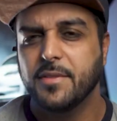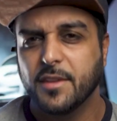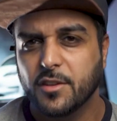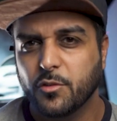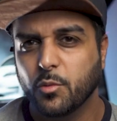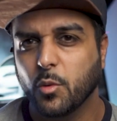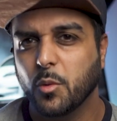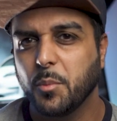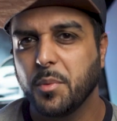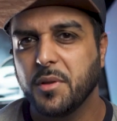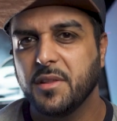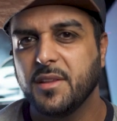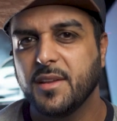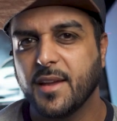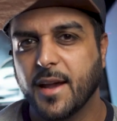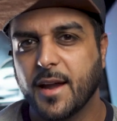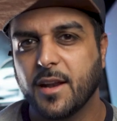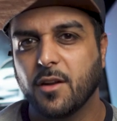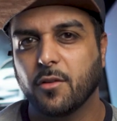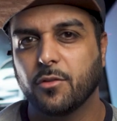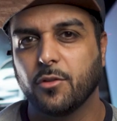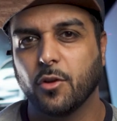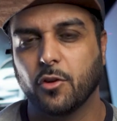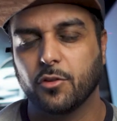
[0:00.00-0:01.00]
this will be the
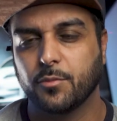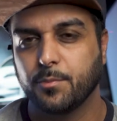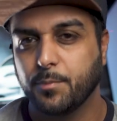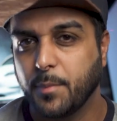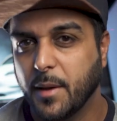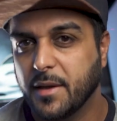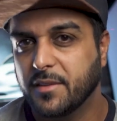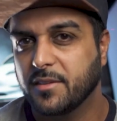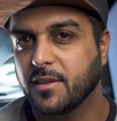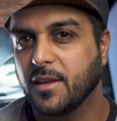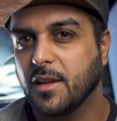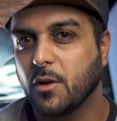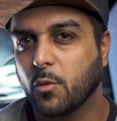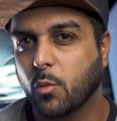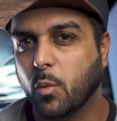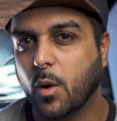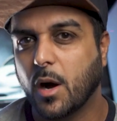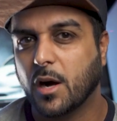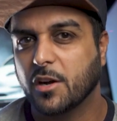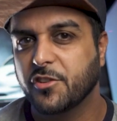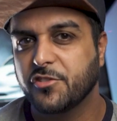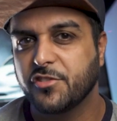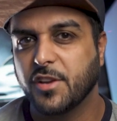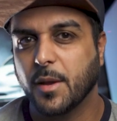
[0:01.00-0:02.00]
end of those pesky
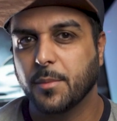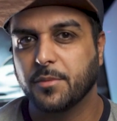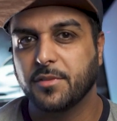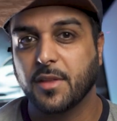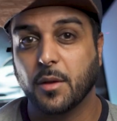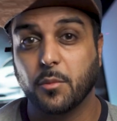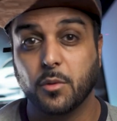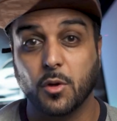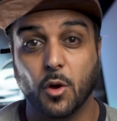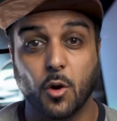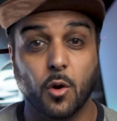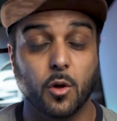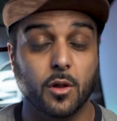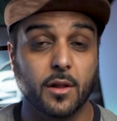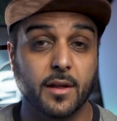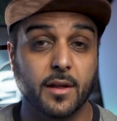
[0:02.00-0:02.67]
rock chips that we all